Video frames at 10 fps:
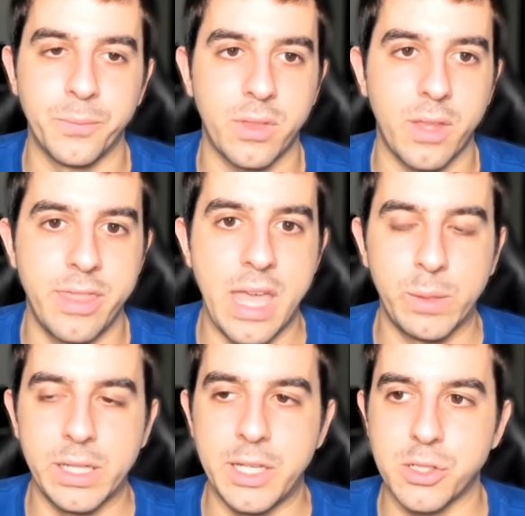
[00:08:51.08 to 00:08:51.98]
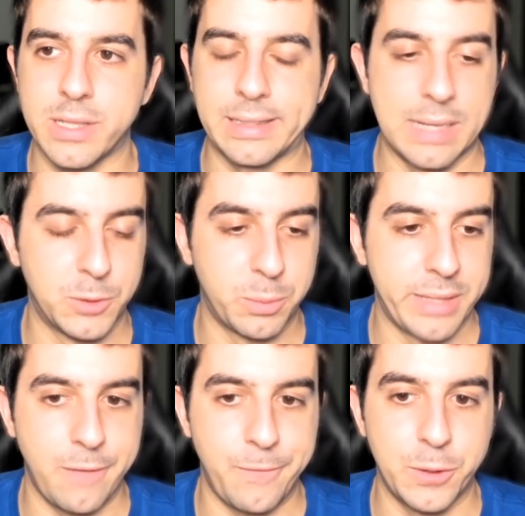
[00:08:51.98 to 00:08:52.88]
they really just like leveled the
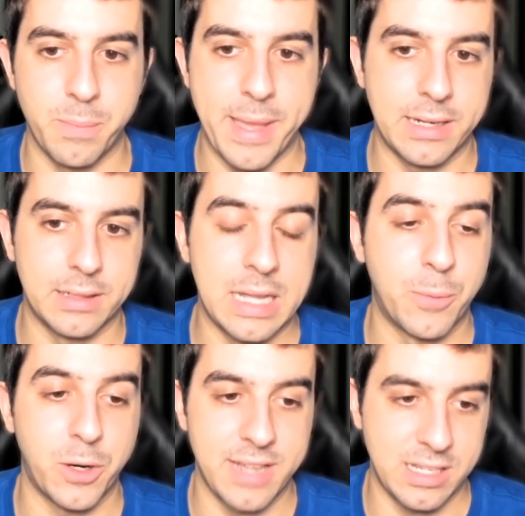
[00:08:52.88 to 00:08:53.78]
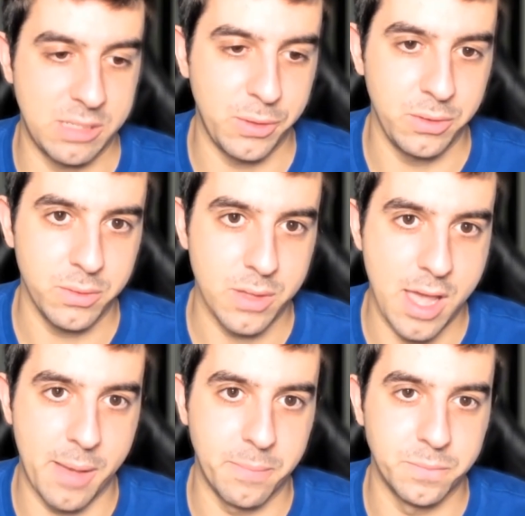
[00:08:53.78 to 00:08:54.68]
playing field and made it a lot more accessible.
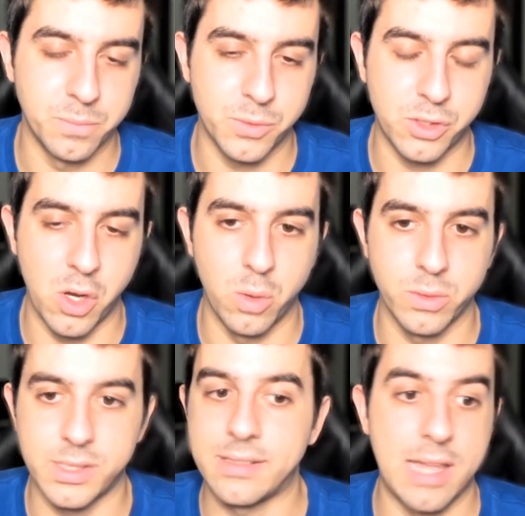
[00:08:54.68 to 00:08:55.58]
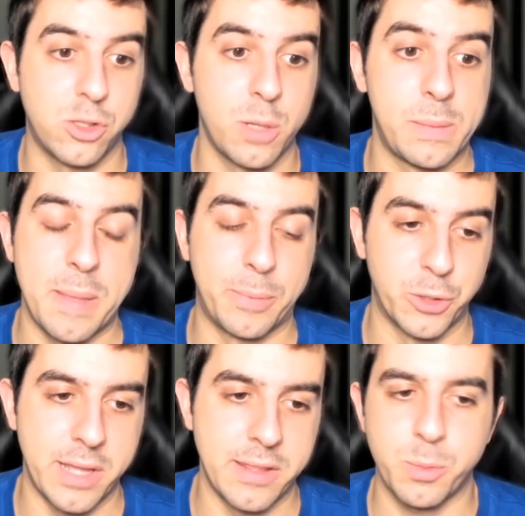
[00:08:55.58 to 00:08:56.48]
So since then, so many people are,
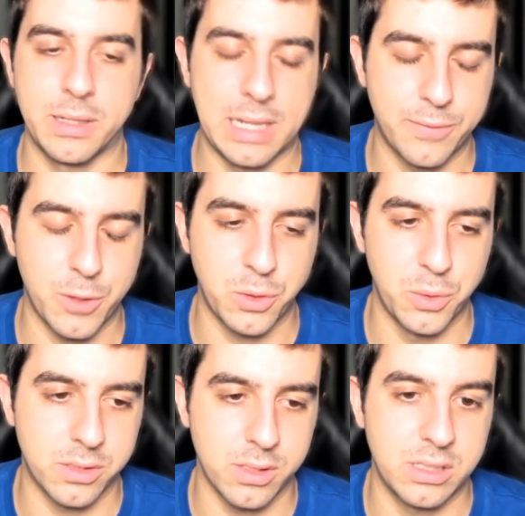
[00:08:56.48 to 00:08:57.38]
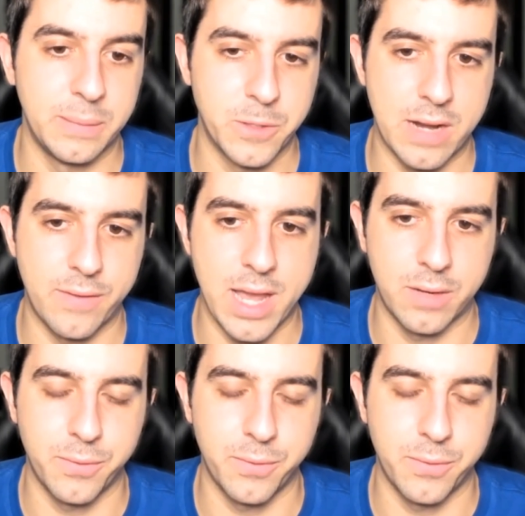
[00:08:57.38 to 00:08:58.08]
and there's been a lot of other tools similar that have kind of